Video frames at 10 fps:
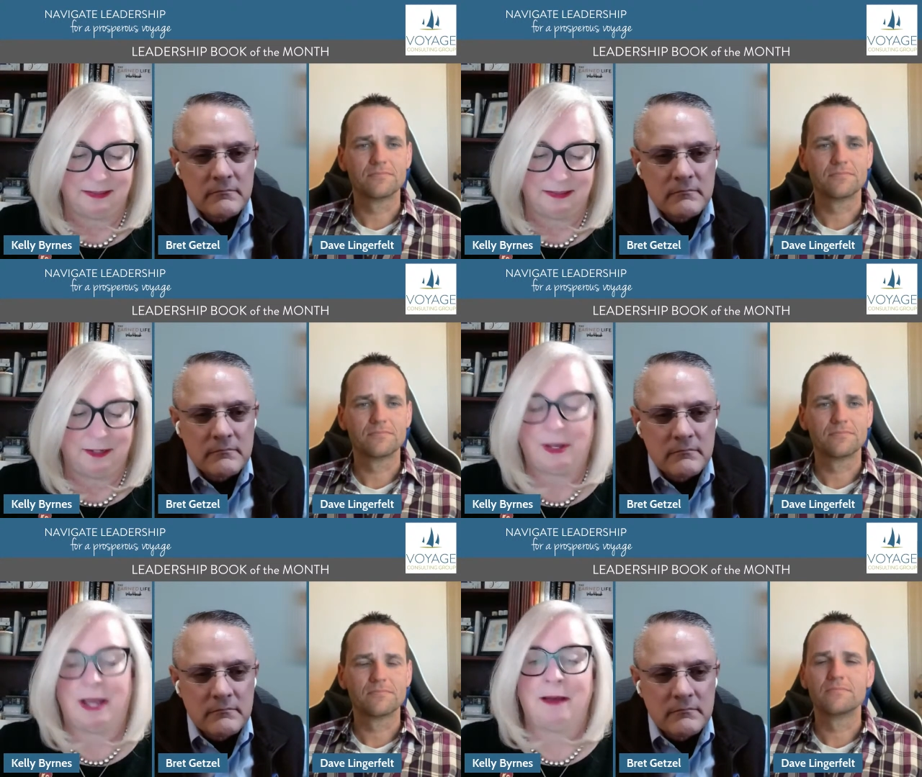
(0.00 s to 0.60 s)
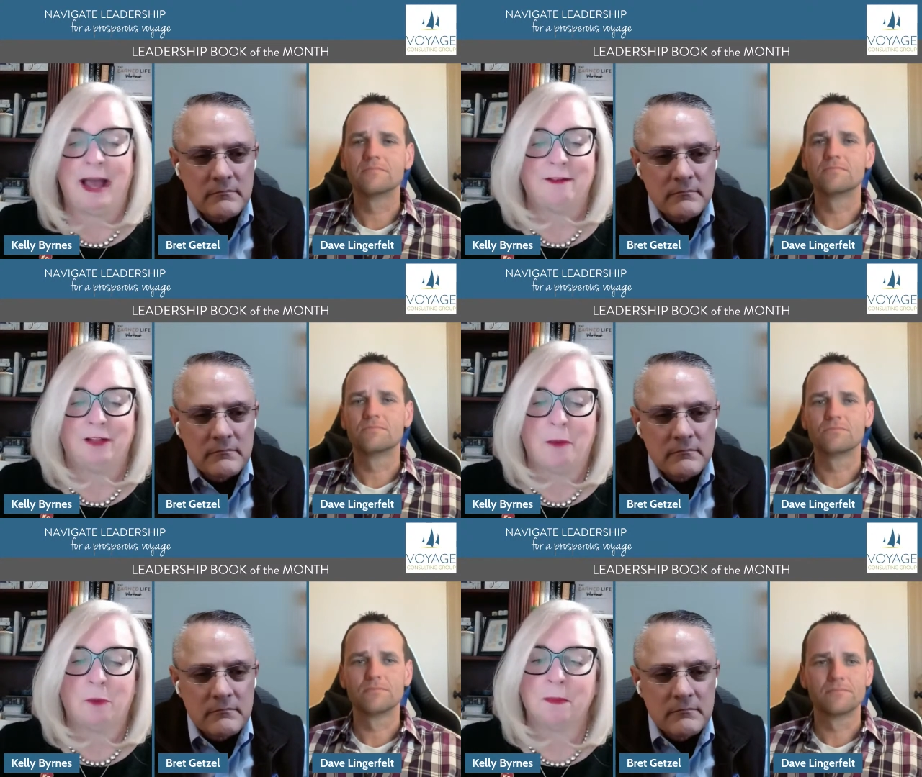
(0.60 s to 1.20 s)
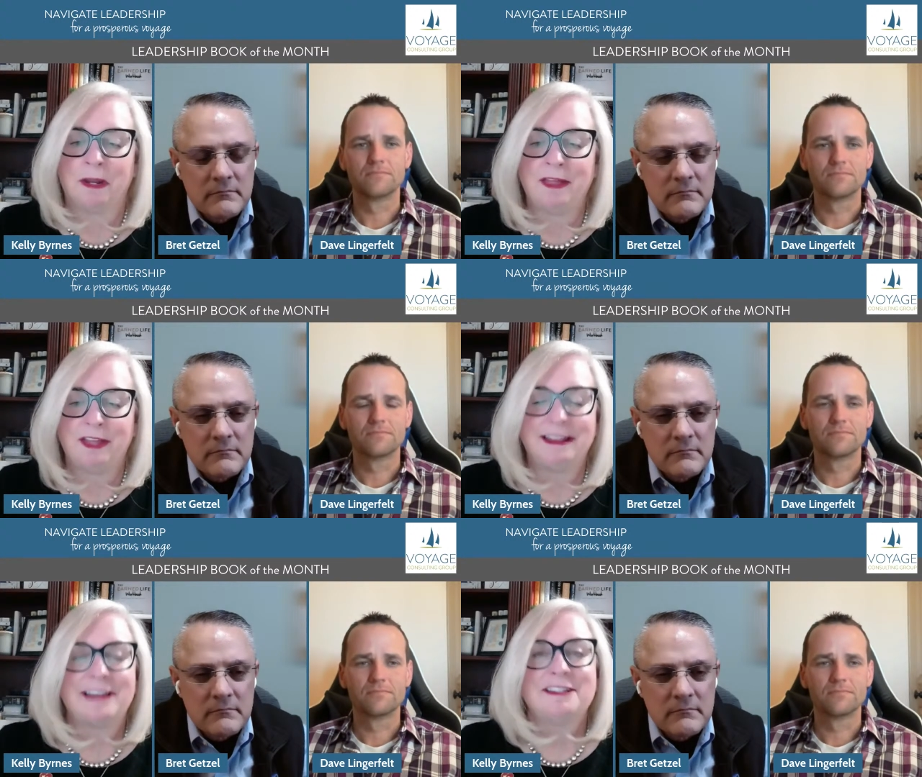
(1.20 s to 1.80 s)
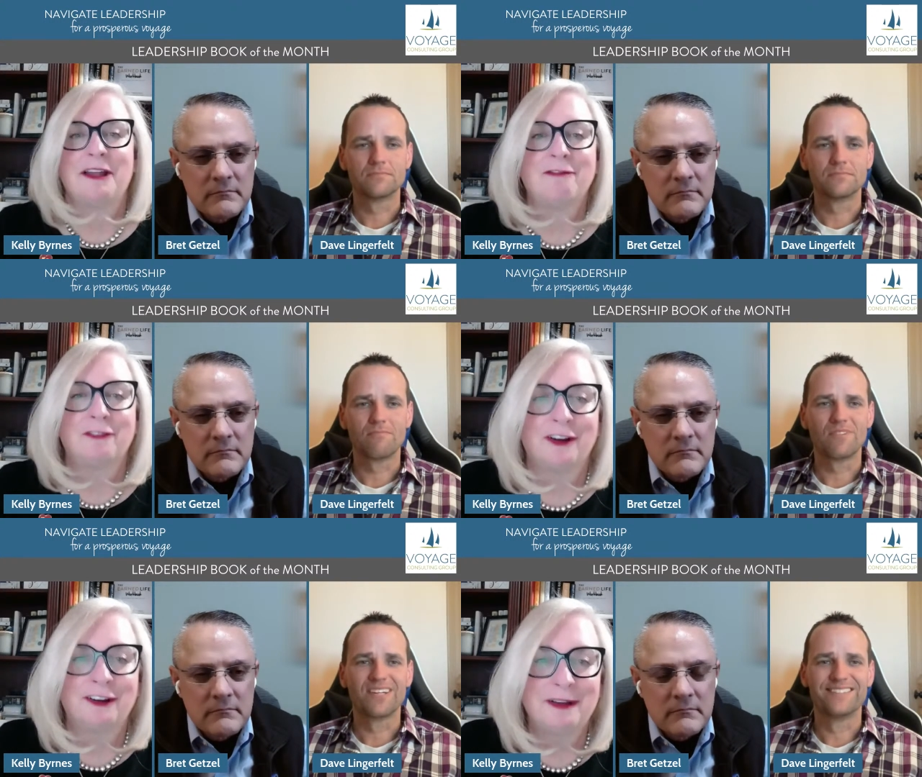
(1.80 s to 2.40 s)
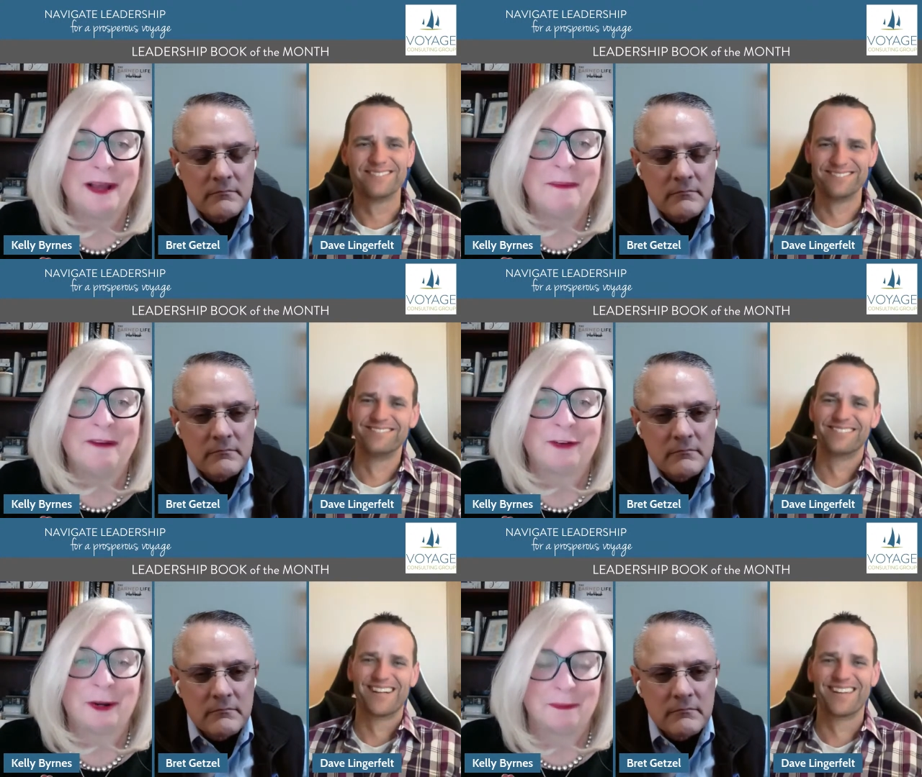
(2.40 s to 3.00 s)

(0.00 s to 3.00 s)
Speaker 1: Okay, I have a lot more, but I think that's enough for her